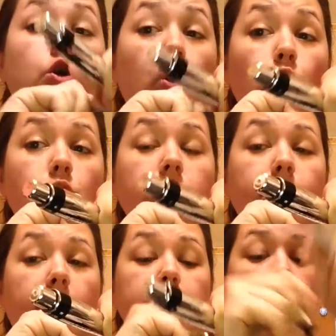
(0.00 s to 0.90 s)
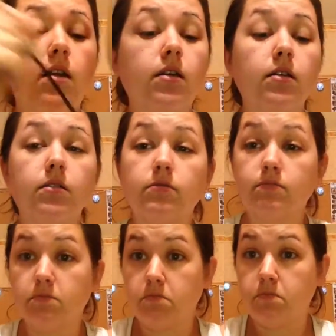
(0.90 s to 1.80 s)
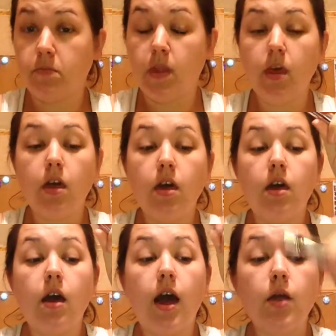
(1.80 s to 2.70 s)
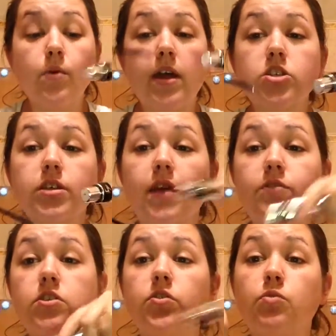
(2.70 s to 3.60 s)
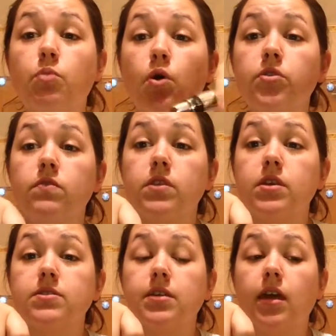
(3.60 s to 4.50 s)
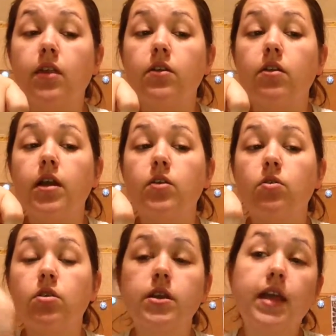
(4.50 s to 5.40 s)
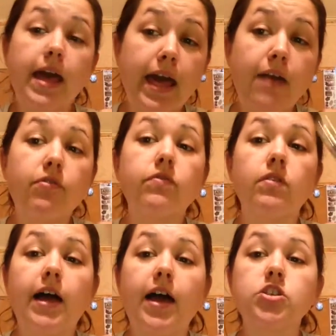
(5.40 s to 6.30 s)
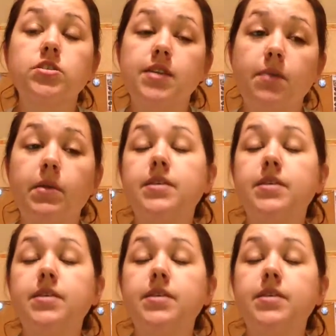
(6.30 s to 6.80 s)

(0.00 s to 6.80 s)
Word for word: curling mascara. I would actually have to use both of these together in order to get half of the lashes that my